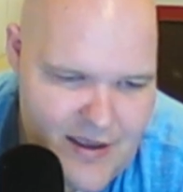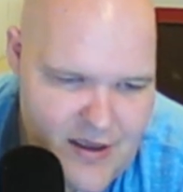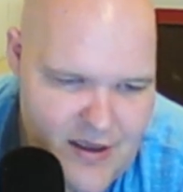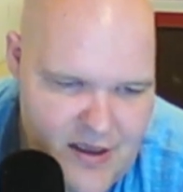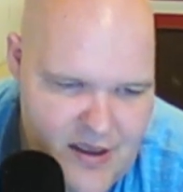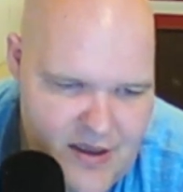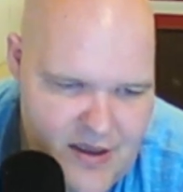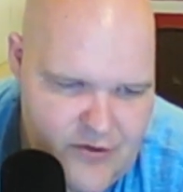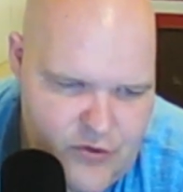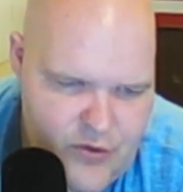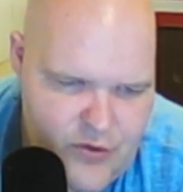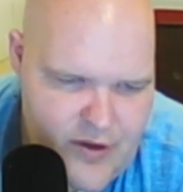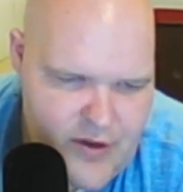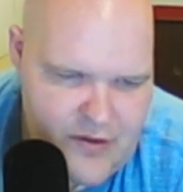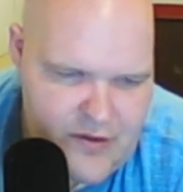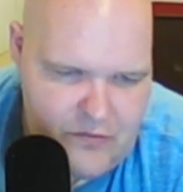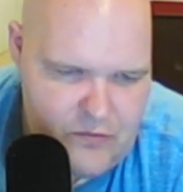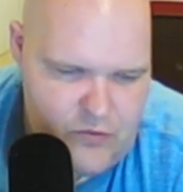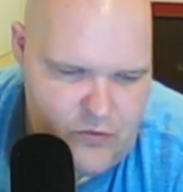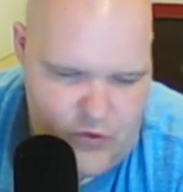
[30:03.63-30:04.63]

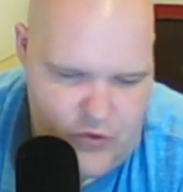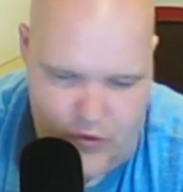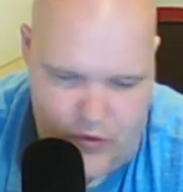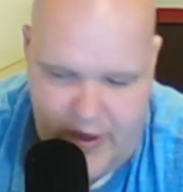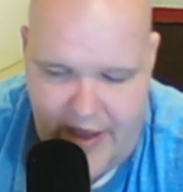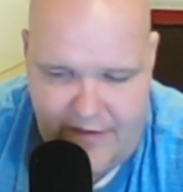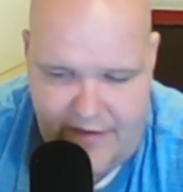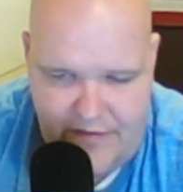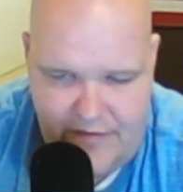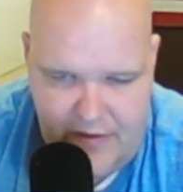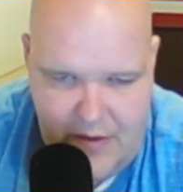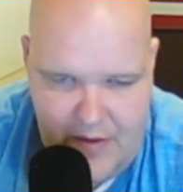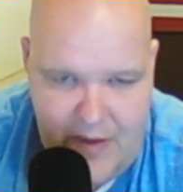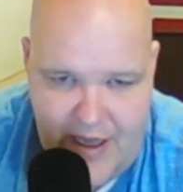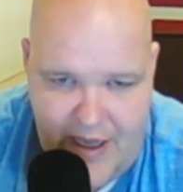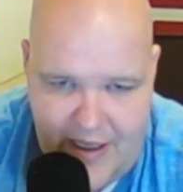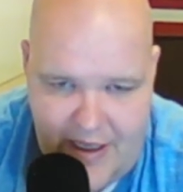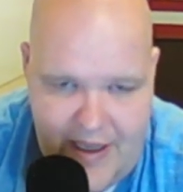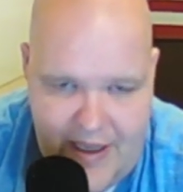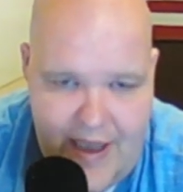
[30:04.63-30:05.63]
am I
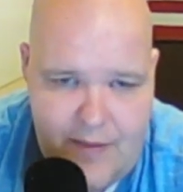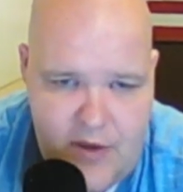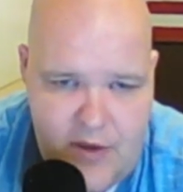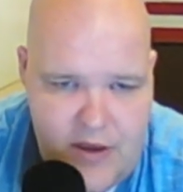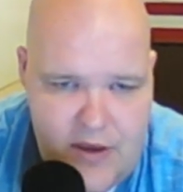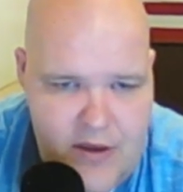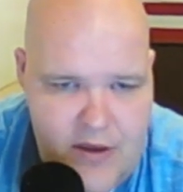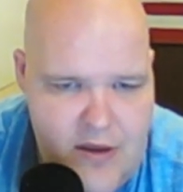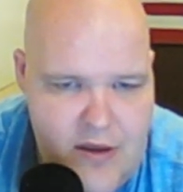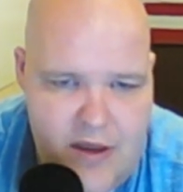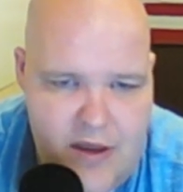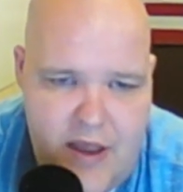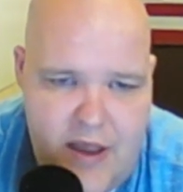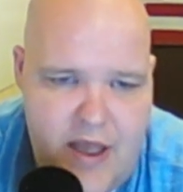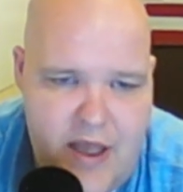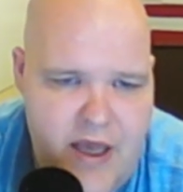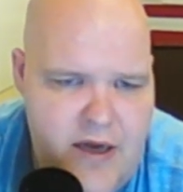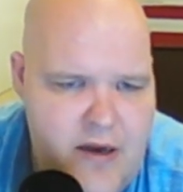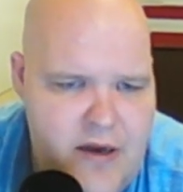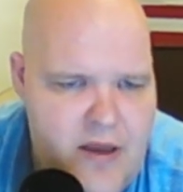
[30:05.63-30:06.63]
a gamma?
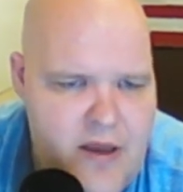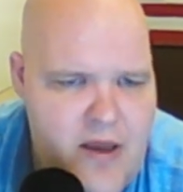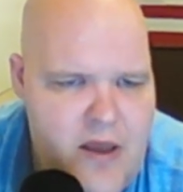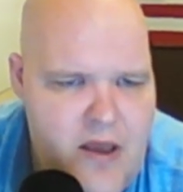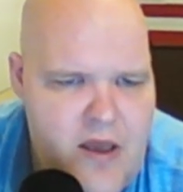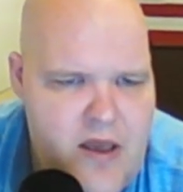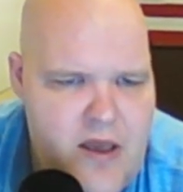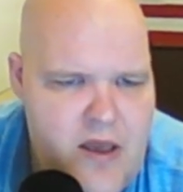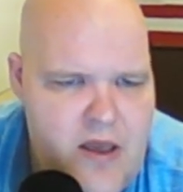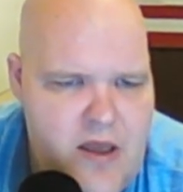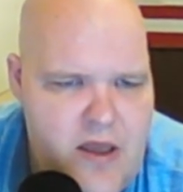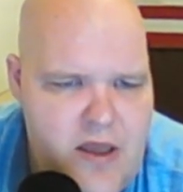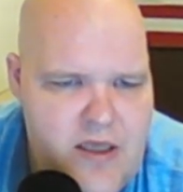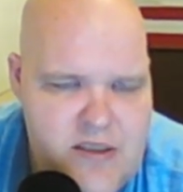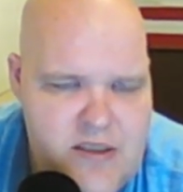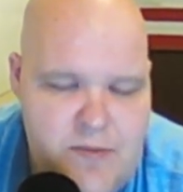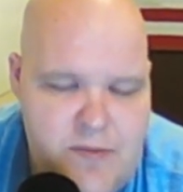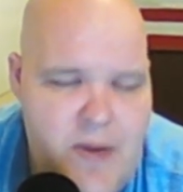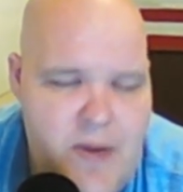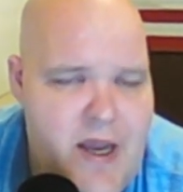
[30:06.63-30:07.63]
And
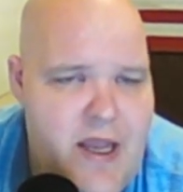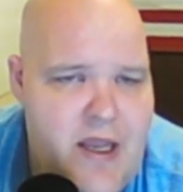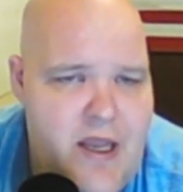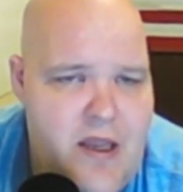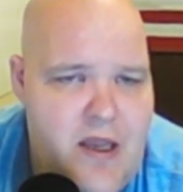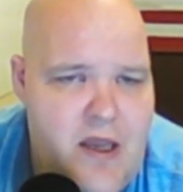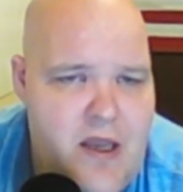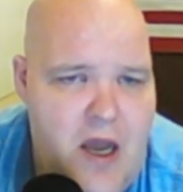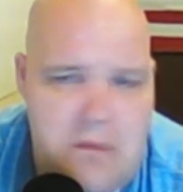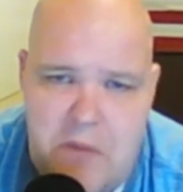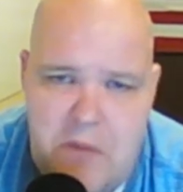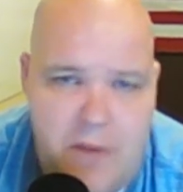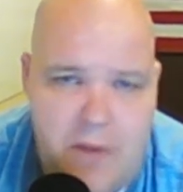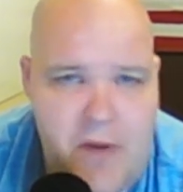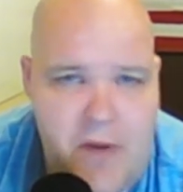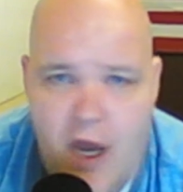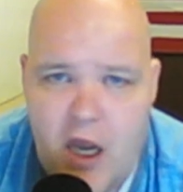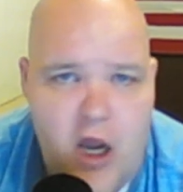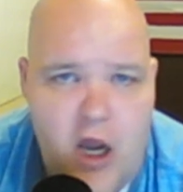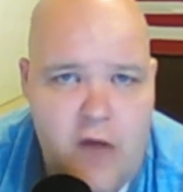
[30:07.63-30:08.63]
I'm
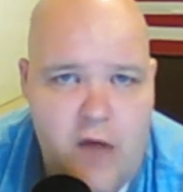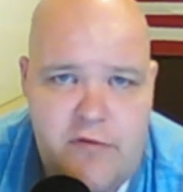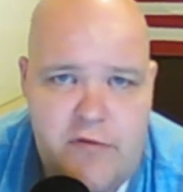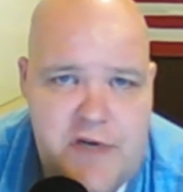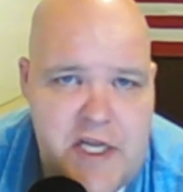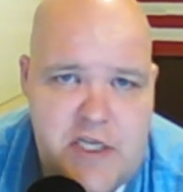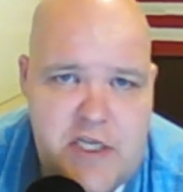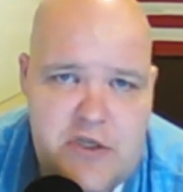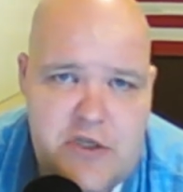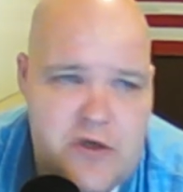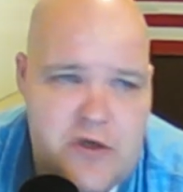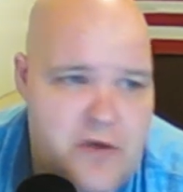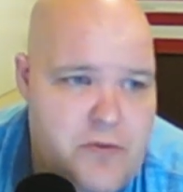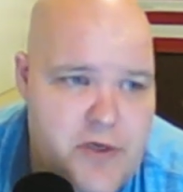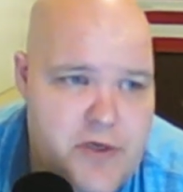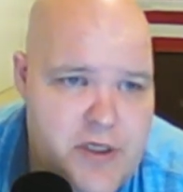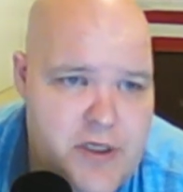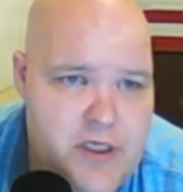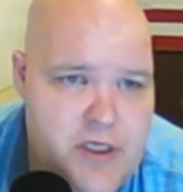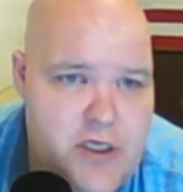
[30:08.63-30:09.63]
not confrontational. I
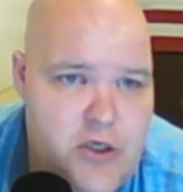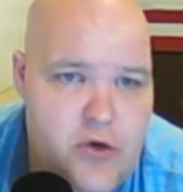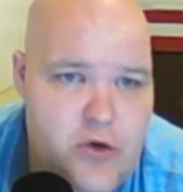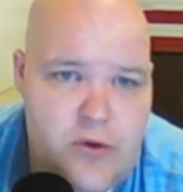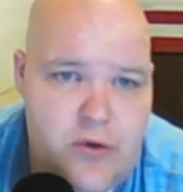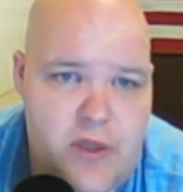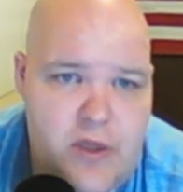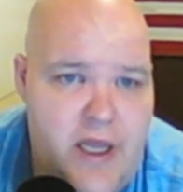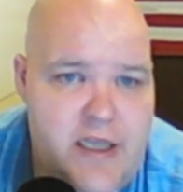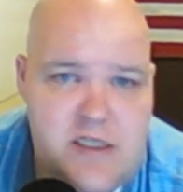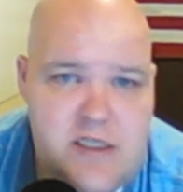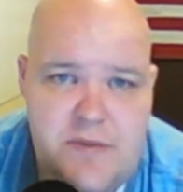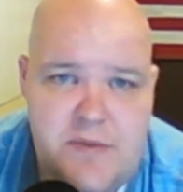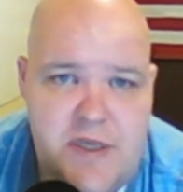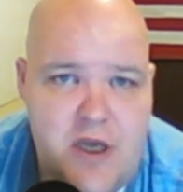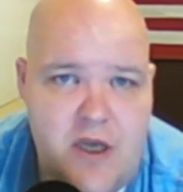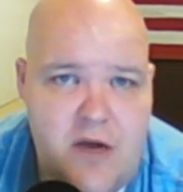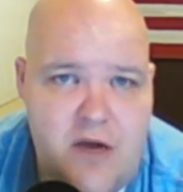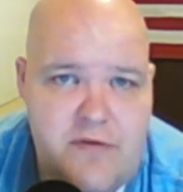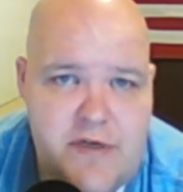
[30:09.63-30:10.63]
really don't like to be
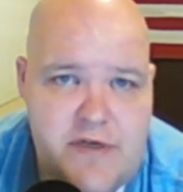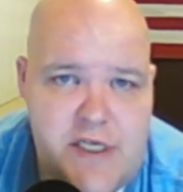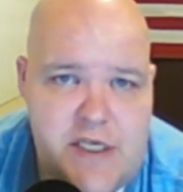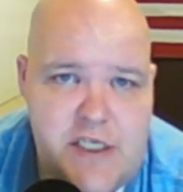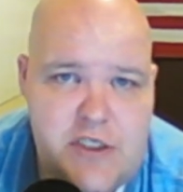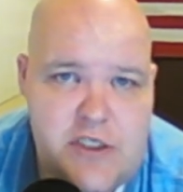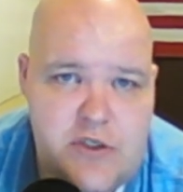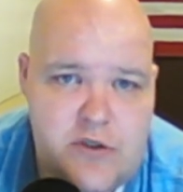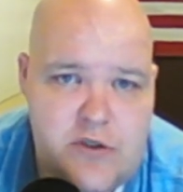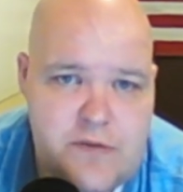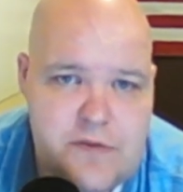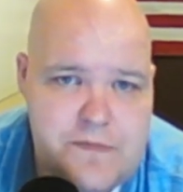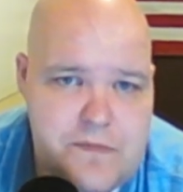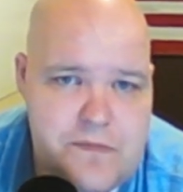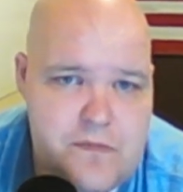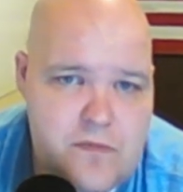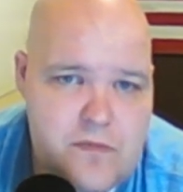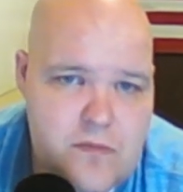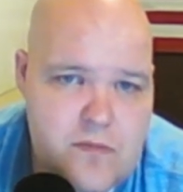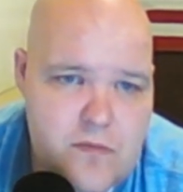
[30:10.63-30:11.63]
confrontational.
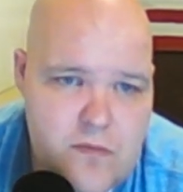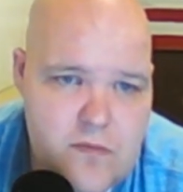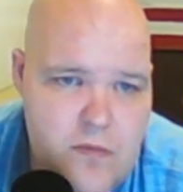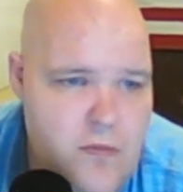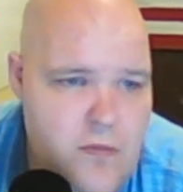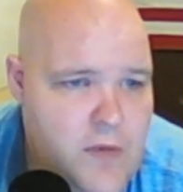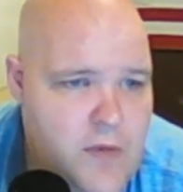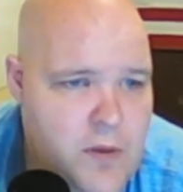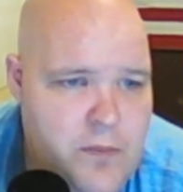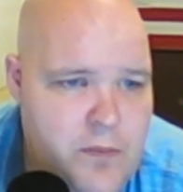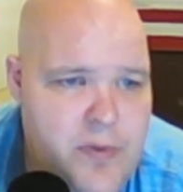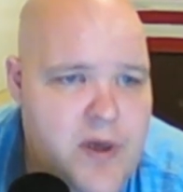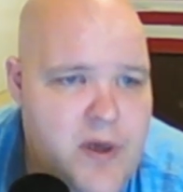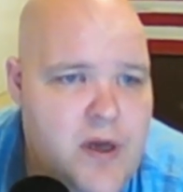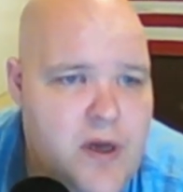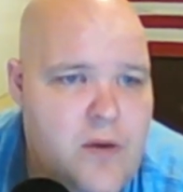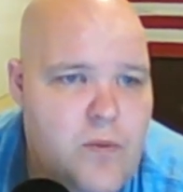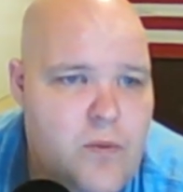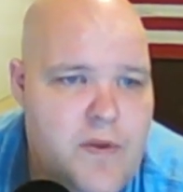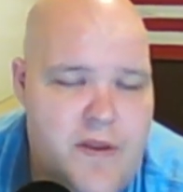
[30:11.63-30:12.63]

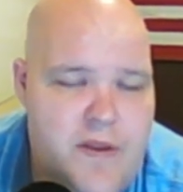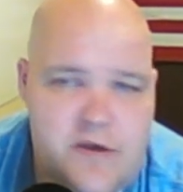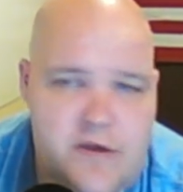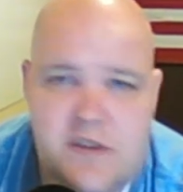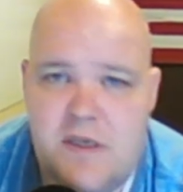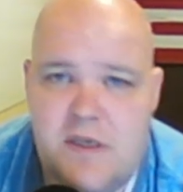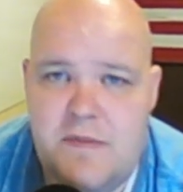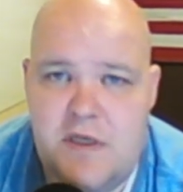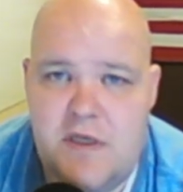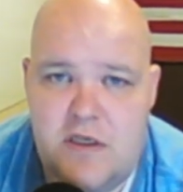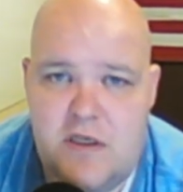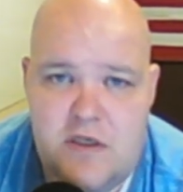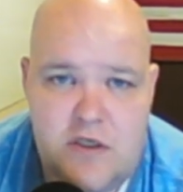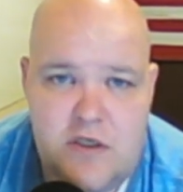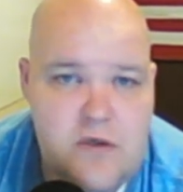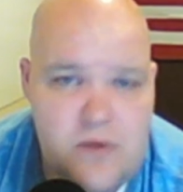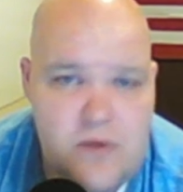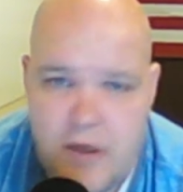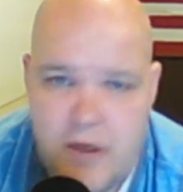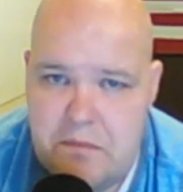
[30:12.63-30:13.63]
But when there's something to
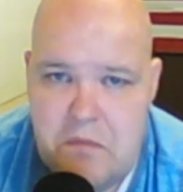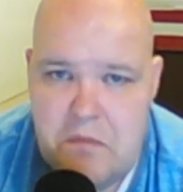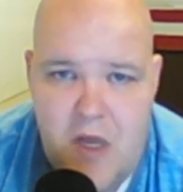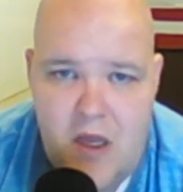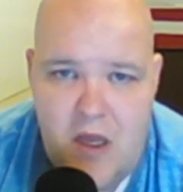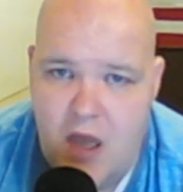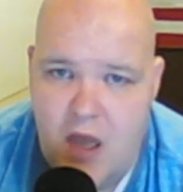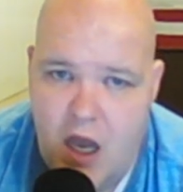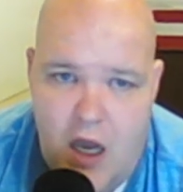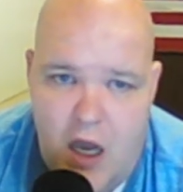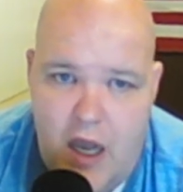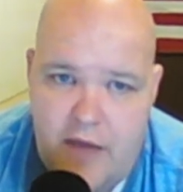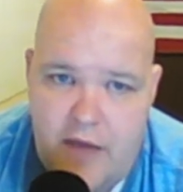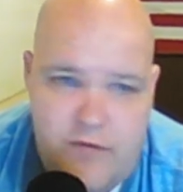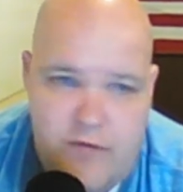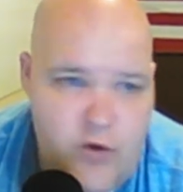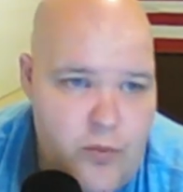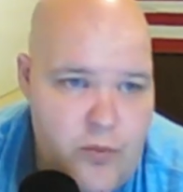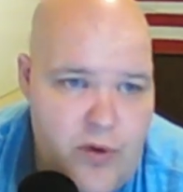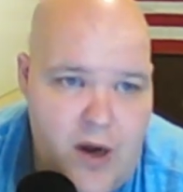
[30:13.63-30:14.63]
do, I have
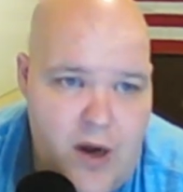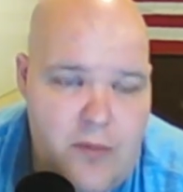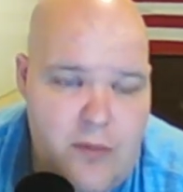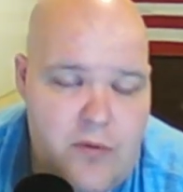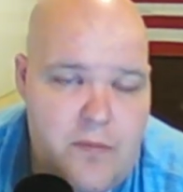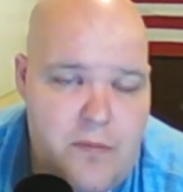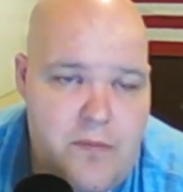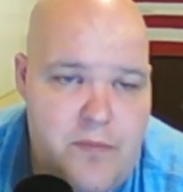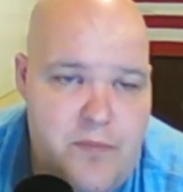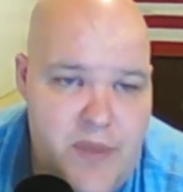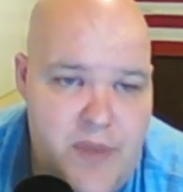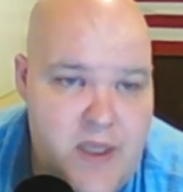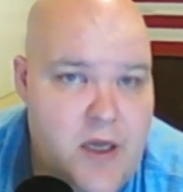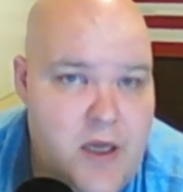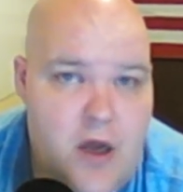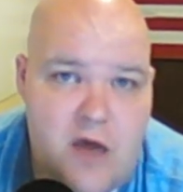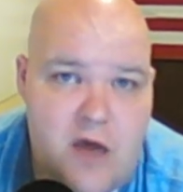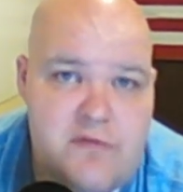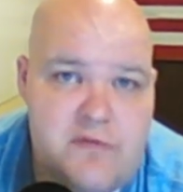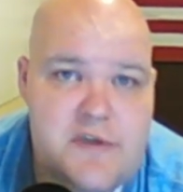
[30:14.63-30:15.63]
no problem being
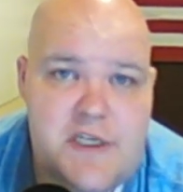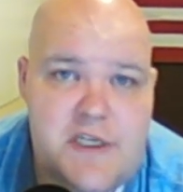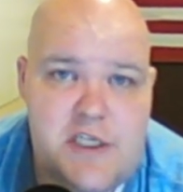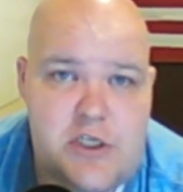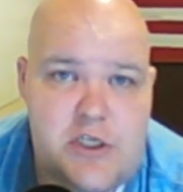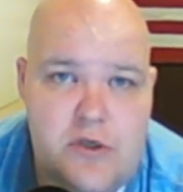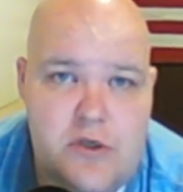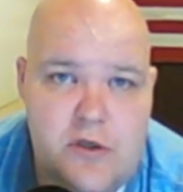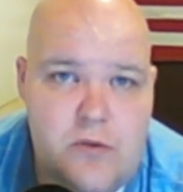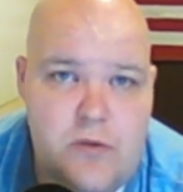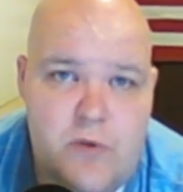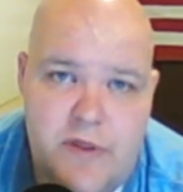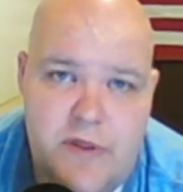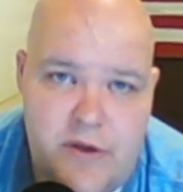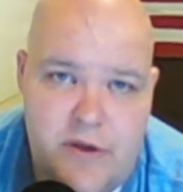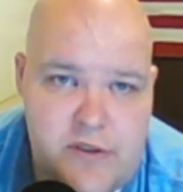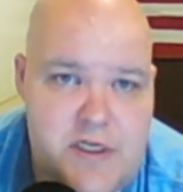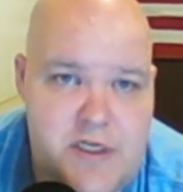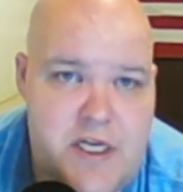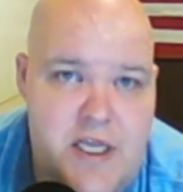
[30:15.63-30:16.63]
confrontational when
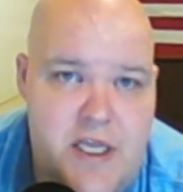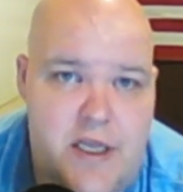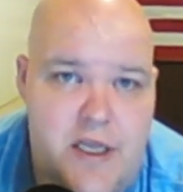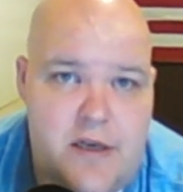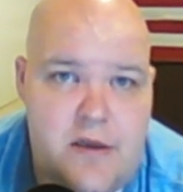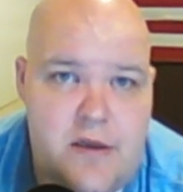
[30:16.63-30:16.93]
there's a need.